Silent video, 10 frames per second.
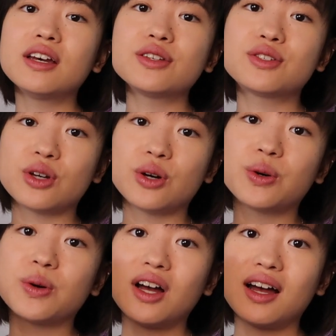
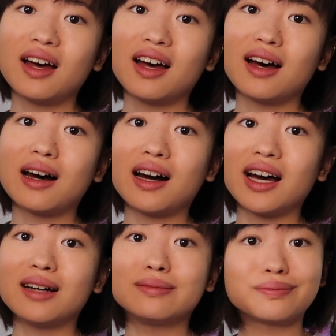So
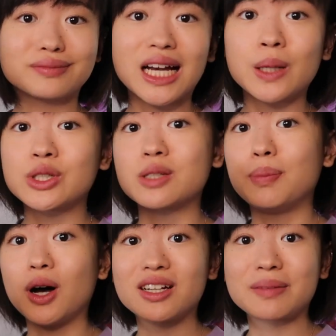I was just
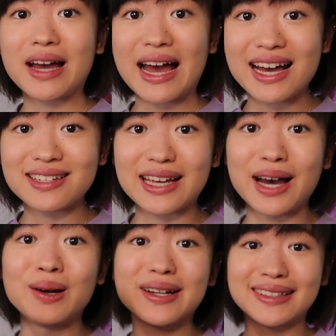bawling my eyes
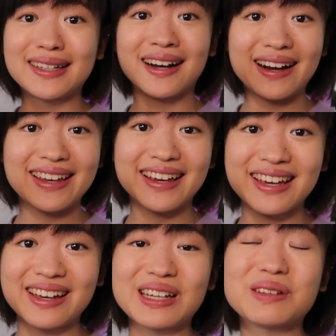out and hugging
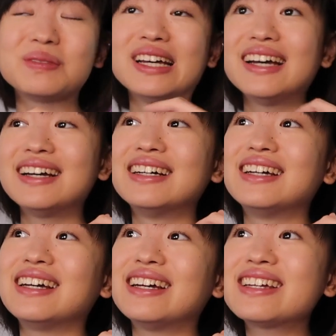him.
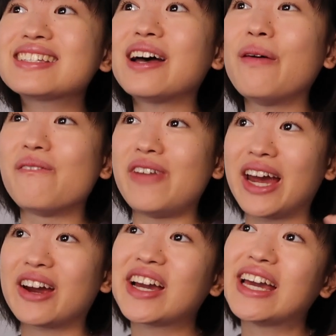It is a
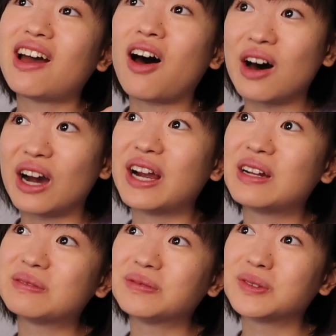very
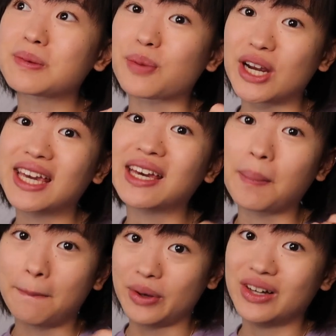
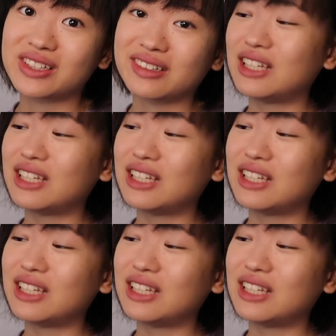heartbreaking book.